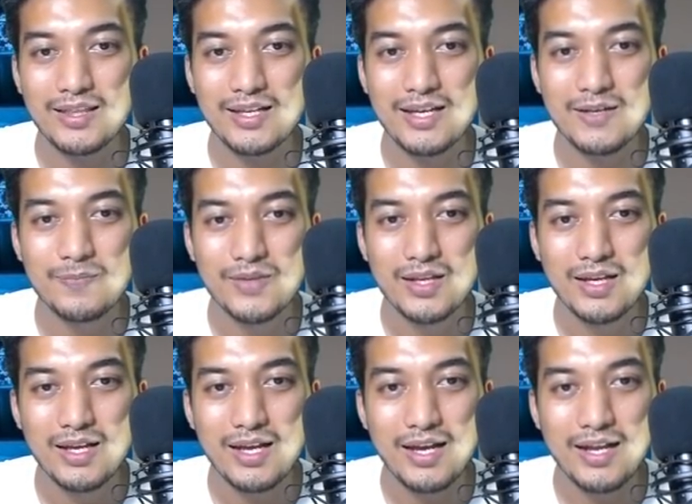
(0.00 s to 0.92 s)
that
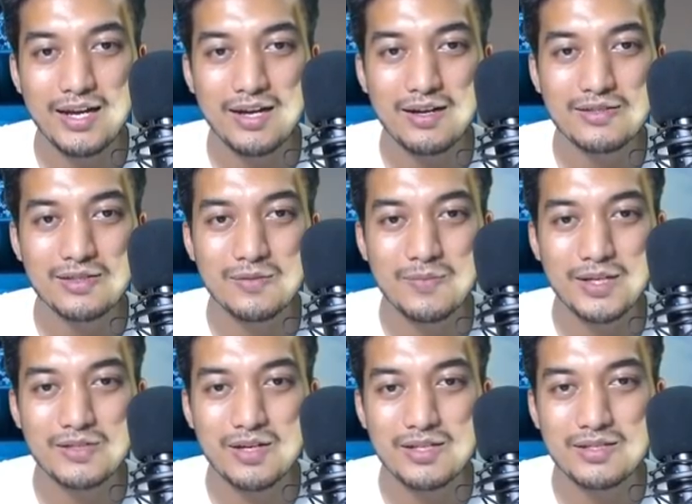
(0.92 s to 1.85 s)
and I got some
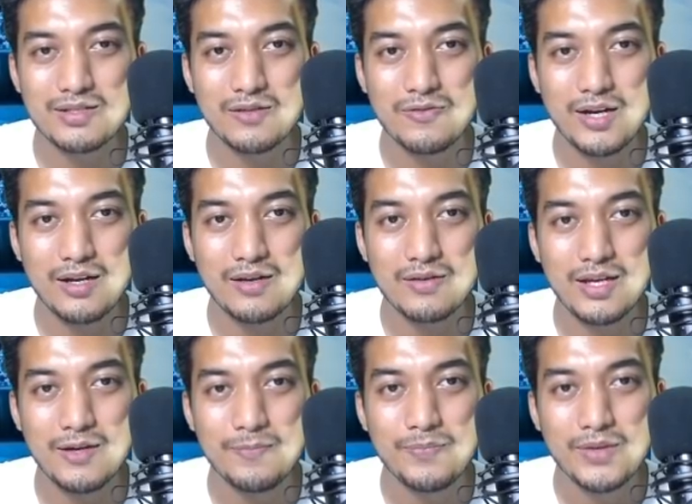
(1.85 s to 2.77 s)
extra stuff right out
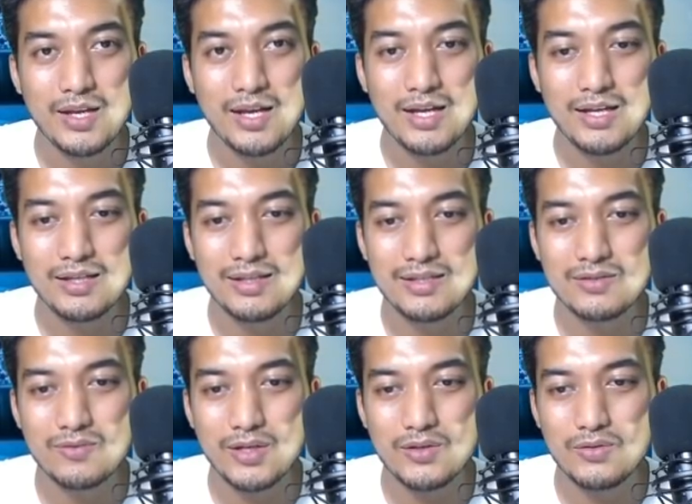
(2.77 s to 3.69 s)
there and
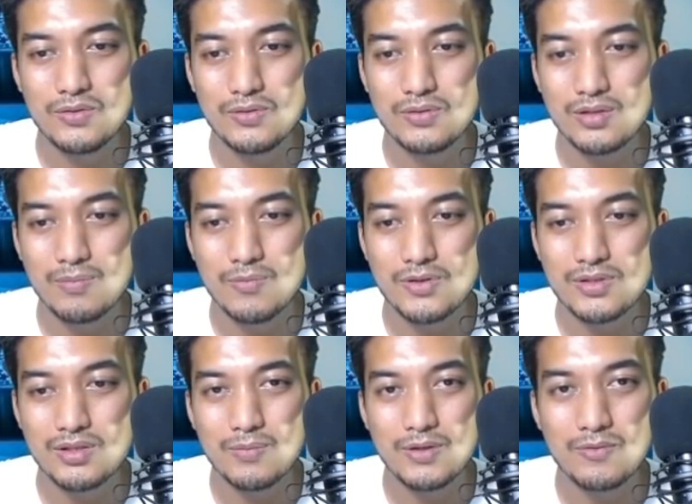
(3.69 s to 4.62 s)
let's try to do some more
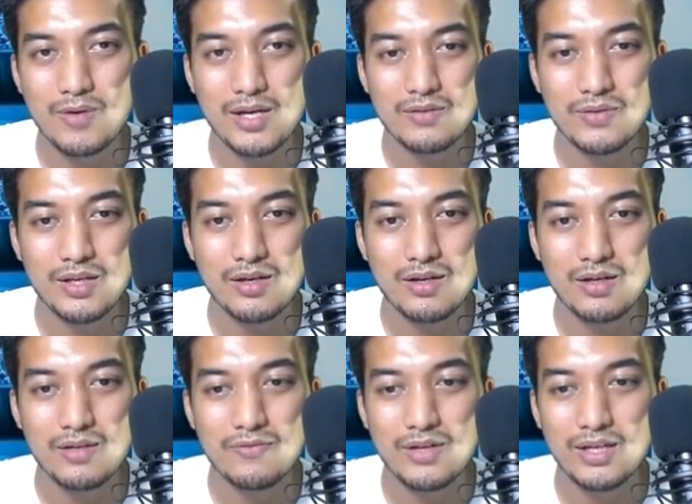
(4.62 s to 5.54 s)
summon right over here
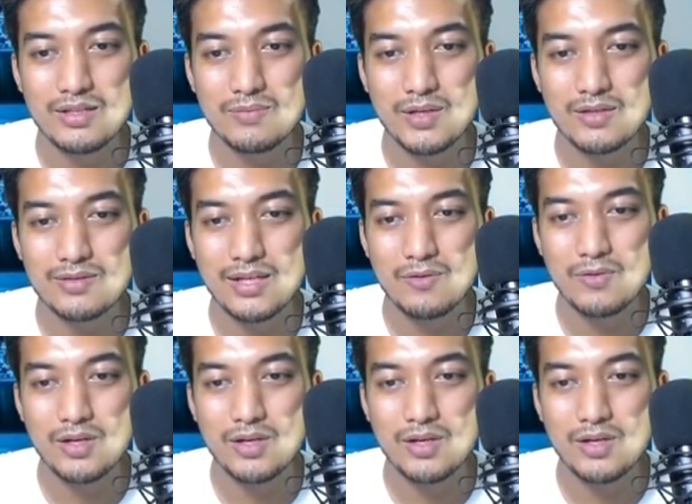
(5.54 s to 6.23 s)
in Venti because I, we